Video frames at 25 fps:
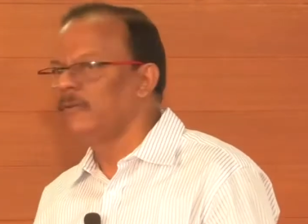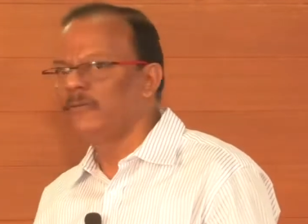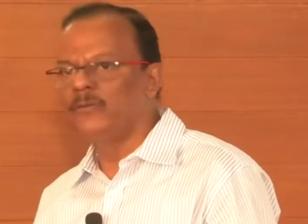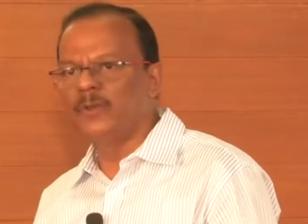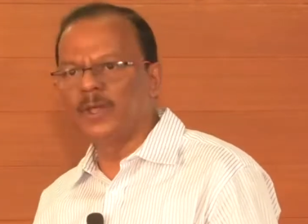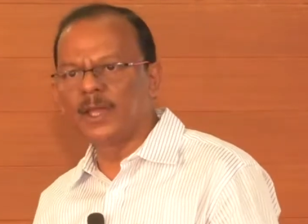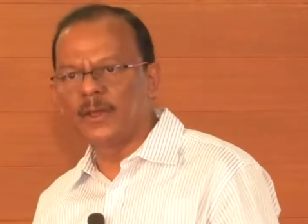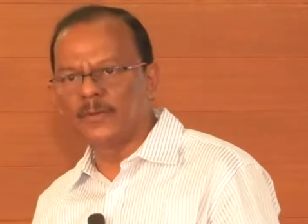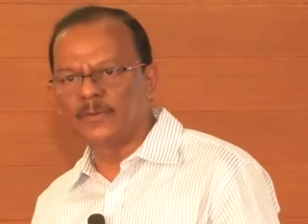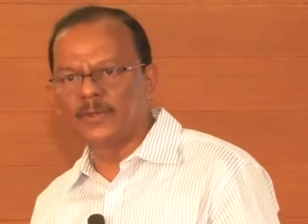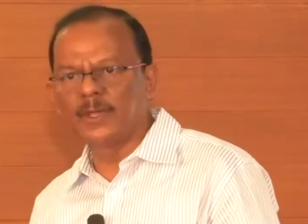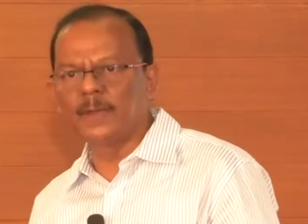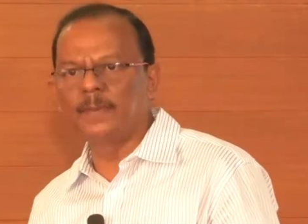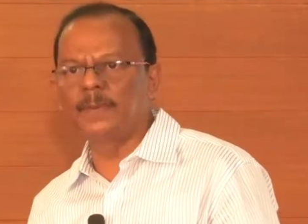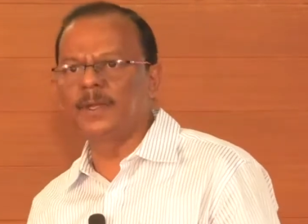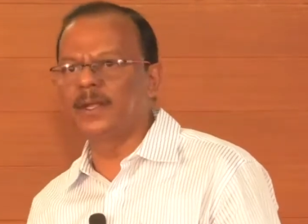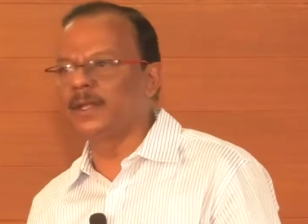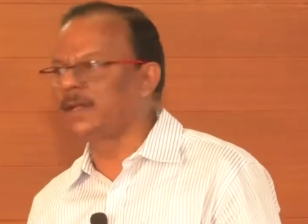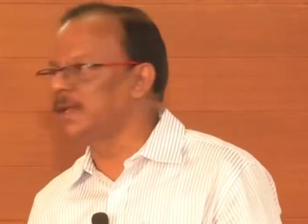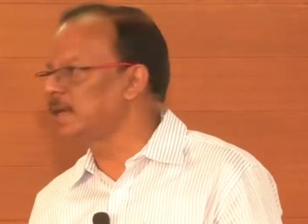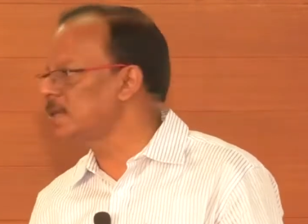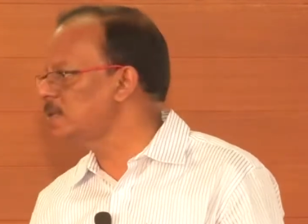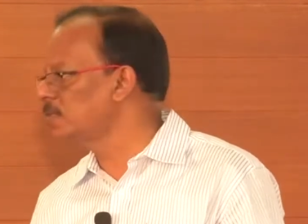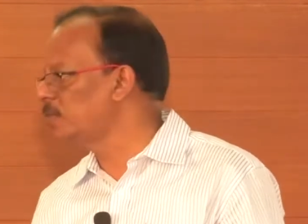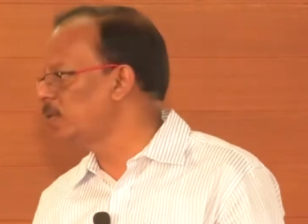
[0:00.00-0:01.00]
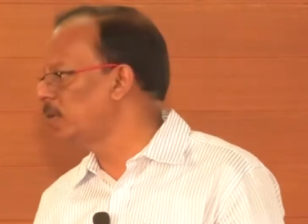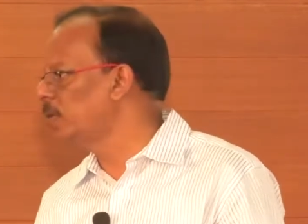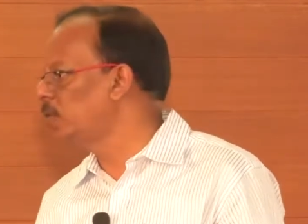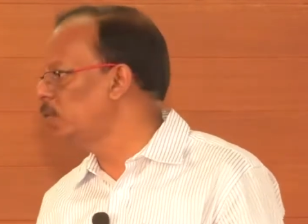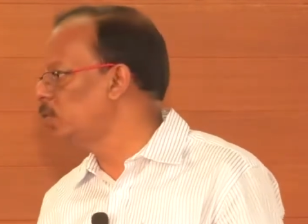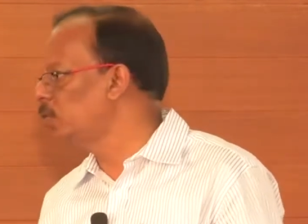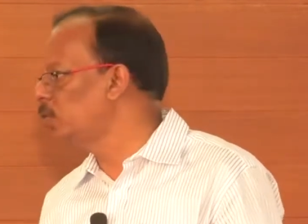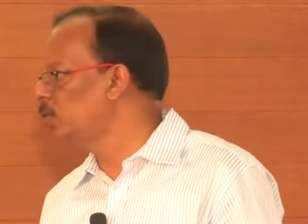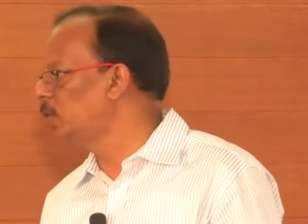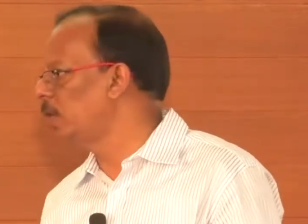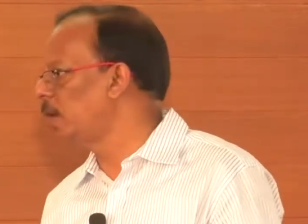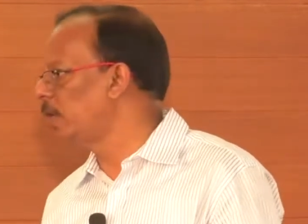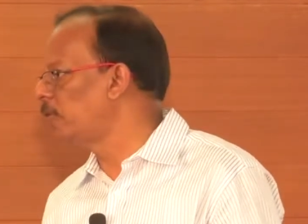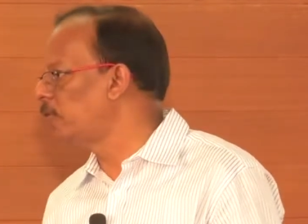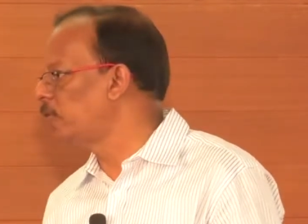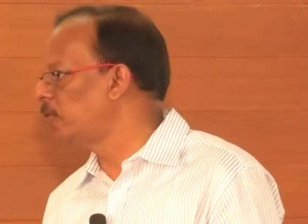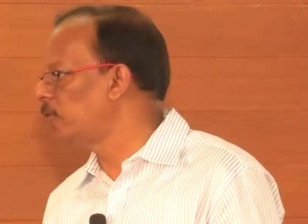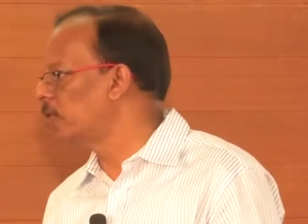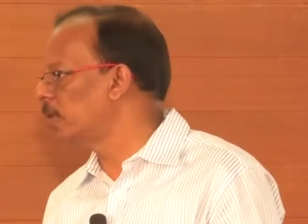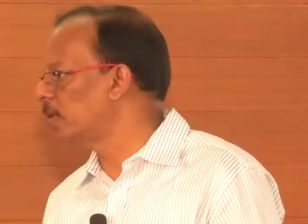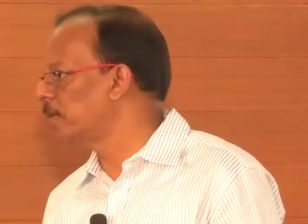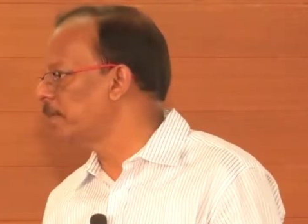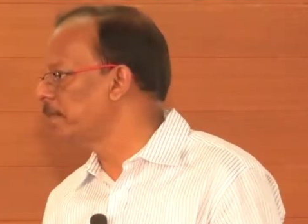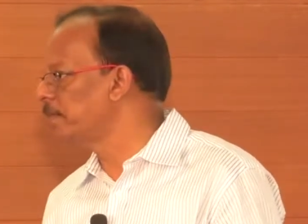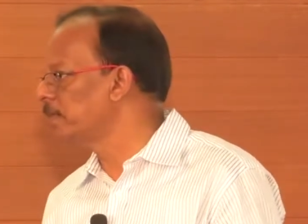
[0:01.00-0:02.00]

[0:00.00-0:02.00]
we have kept it as 1234.